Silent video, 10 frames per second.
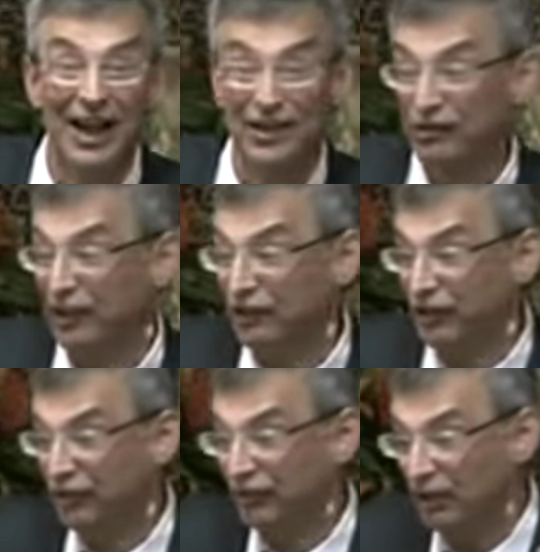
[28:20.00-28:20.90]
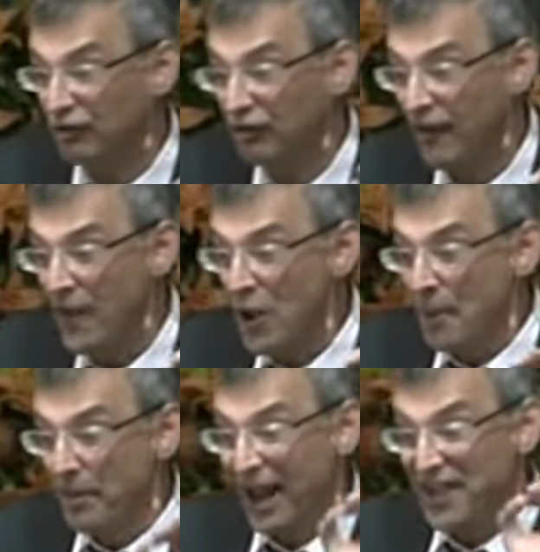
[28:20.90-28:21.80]
of God's existence.
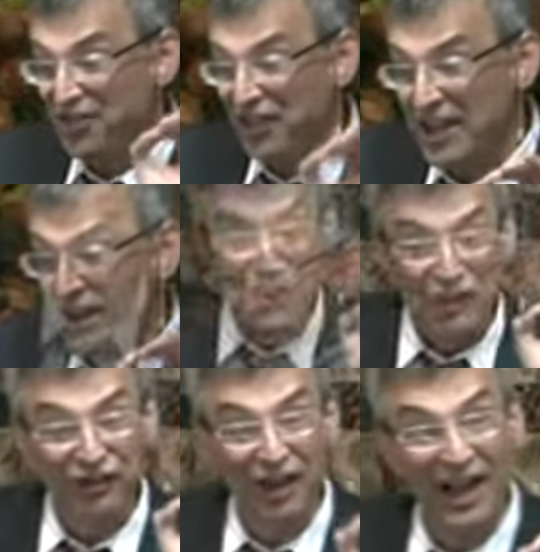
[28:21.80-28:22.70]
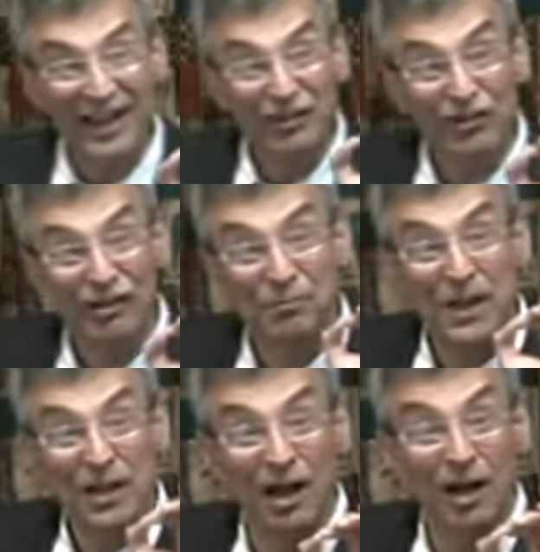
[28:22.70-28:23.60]
But I think science
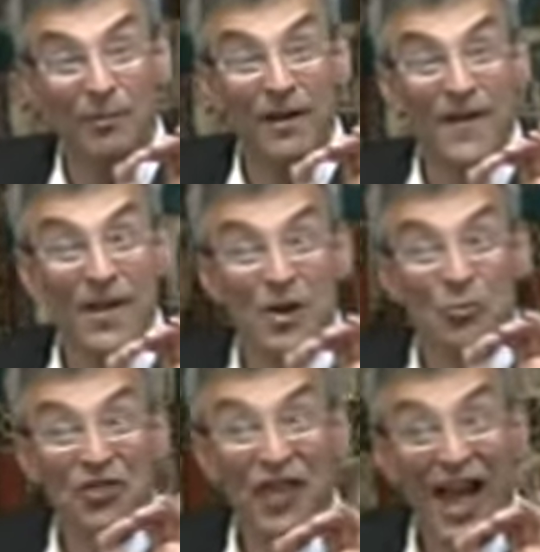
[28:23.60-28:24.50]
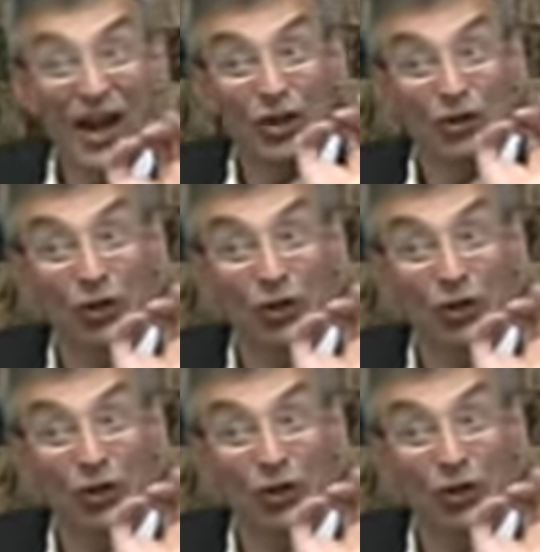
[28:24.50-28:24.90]
has become, with that,